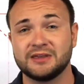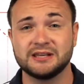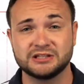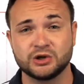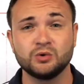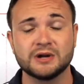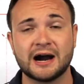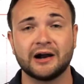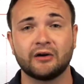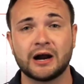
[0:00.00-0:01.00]
these two
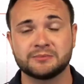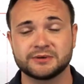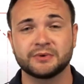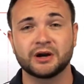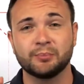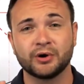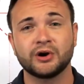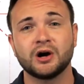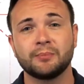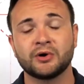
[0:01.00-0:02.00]
diagrams I'm going to put
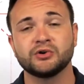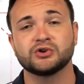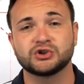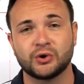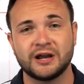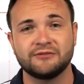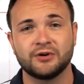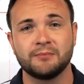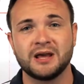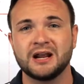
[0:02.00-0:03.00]
up on your screen
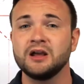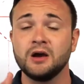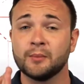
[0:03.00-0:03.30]
for a minute.